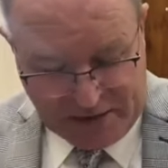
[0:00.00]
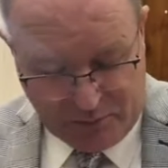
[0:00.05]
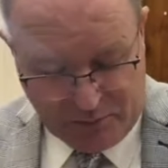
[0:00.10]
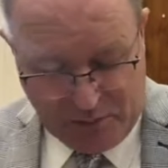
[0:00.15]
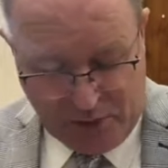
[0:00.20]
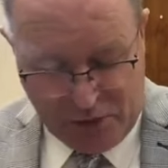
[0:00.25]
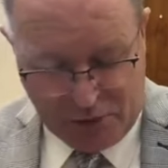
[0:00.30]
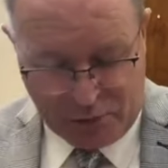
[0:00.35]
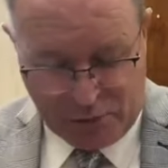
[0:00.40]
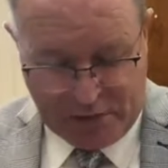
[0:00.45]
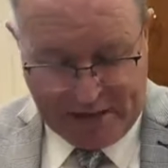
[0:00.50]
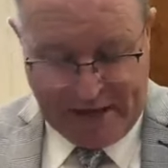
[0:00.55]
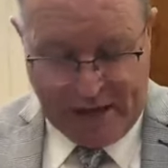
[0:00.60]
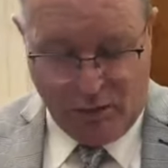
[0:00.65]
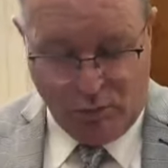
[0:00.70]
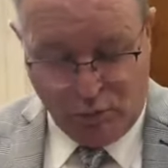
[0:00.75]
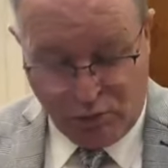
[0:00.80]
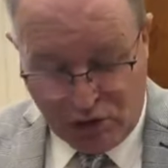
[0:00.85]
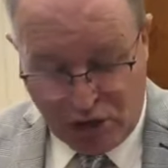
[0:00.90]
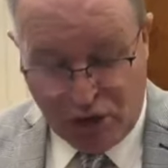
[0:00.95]
They both were
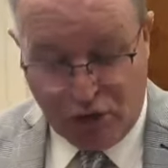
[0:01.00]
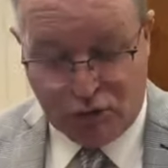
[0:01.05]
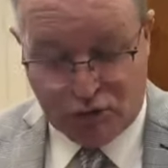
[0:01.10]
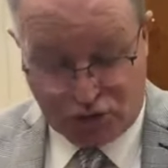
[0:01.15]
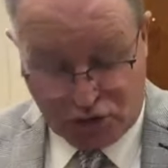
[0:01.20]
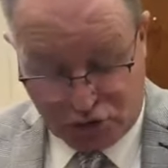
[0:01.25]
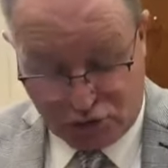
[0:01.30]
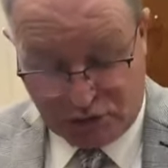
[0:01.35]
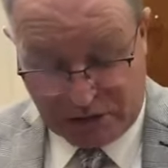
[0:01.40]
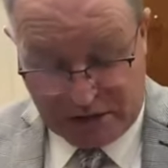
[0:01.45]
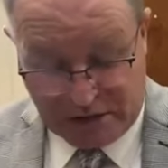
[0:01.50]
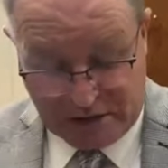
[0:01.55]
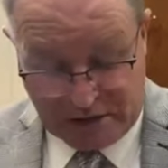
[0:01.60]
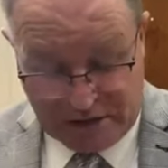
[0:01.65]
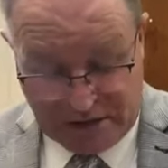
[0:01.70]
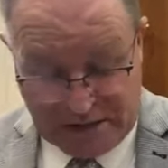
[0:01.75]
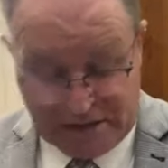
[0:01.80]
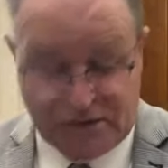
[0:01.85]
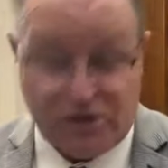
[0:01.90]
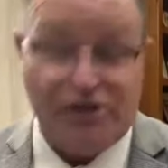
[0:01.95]
now well
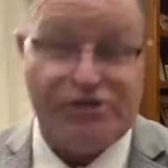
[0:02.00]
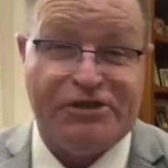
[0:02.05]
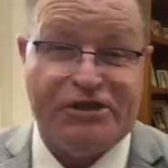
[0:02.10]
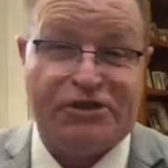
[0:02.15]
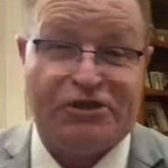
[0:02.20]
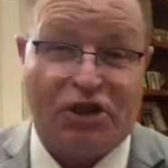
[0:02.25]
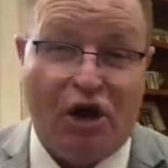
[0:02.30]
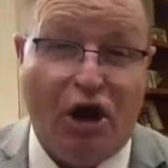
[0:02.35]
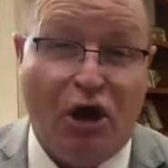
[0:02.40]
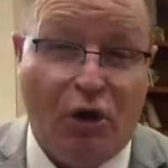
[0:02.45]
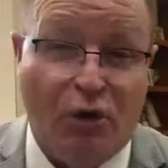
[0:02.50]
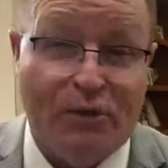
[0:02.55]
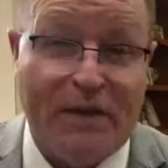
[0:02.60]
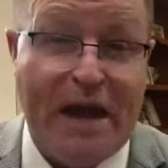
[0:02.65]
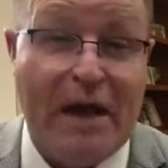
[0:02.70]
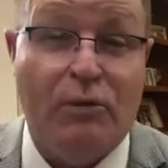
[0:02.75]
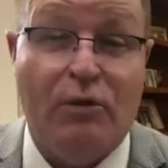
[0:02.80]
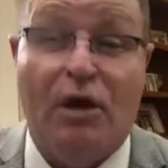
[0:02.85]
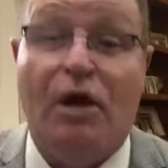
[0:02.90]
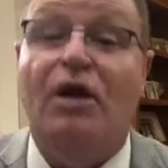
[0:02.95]
stricken in years. Not just old,
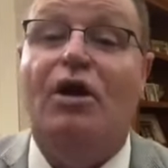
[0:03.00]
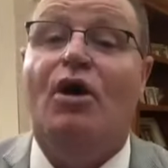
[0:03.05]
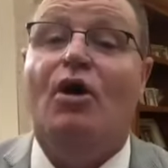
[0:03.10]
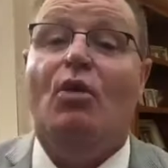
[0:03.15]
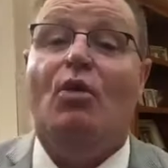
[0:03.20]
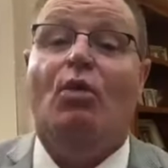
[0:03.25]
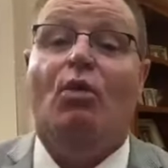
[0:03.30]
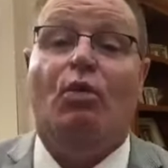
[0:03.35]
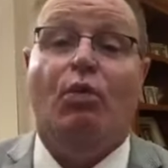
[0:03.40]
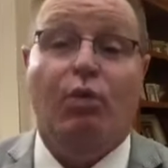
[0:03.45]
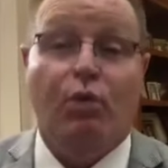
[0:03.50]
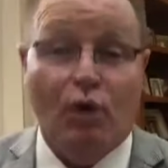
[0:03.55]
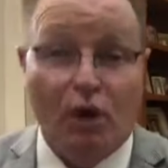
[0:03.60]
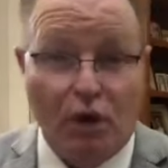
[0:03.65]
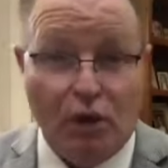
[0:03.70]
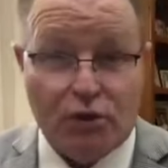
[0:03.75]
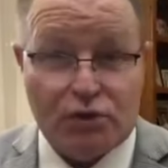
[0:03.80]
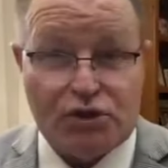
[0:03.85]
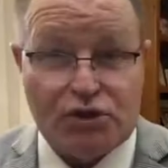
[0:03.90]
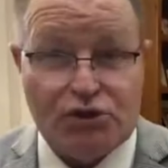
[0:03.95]
they were
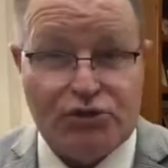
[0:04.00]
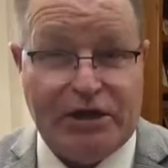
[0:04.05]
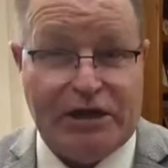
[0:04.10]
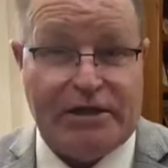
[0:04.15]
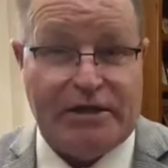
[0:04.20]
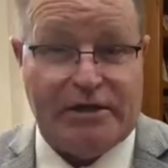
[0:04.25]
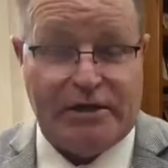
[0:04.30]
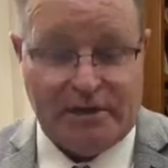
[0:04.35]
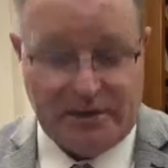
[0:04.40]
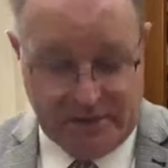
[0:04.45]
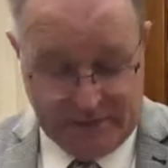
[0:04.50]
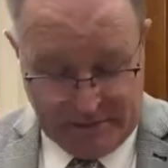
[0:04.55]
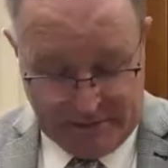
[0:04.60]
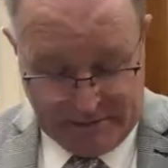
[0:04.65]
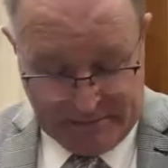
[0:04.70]
well stricken.